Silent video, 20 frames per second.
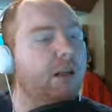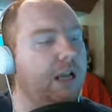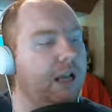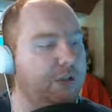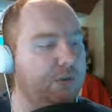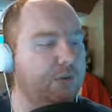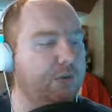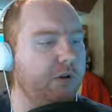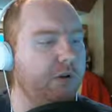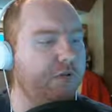
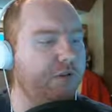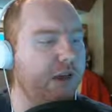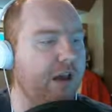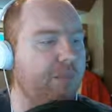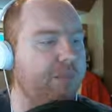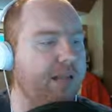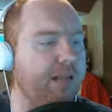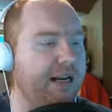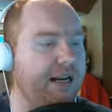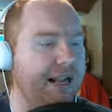As a rule of
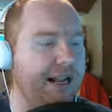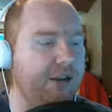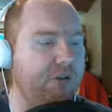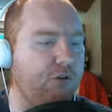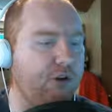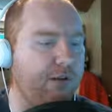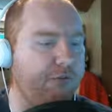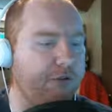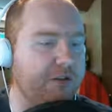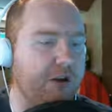thumb, dedicated
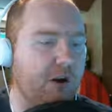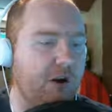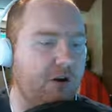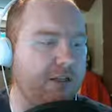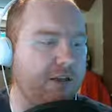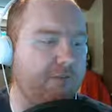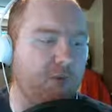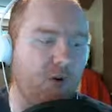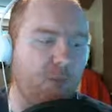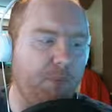graphics cards
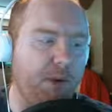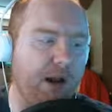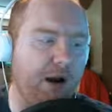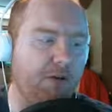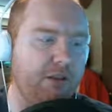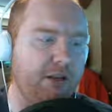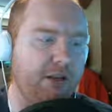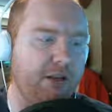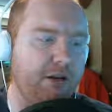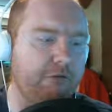have more
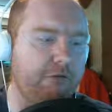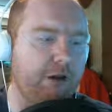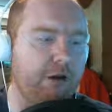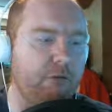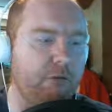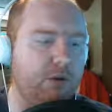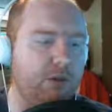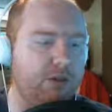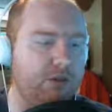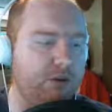power than integrated
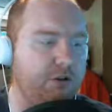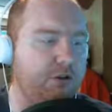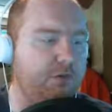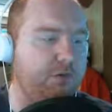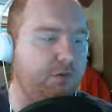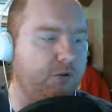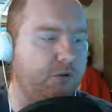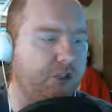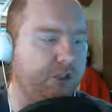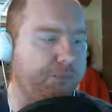ones and are used
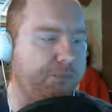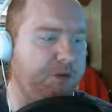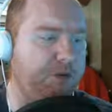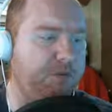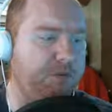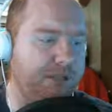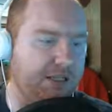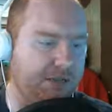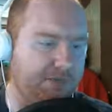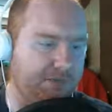for
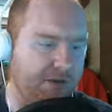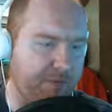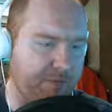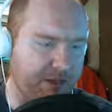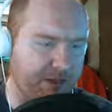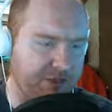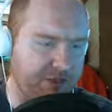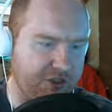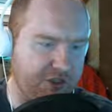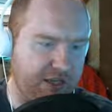GPU-intensive
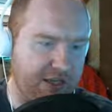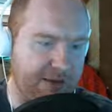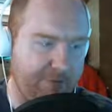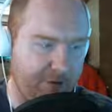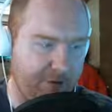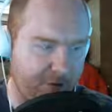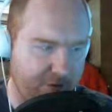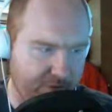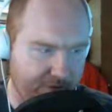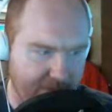applications like
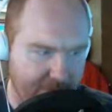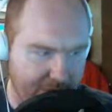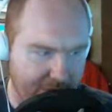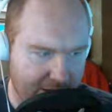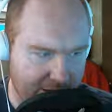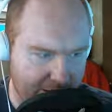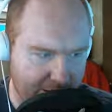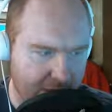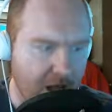gaming or 3D modeling.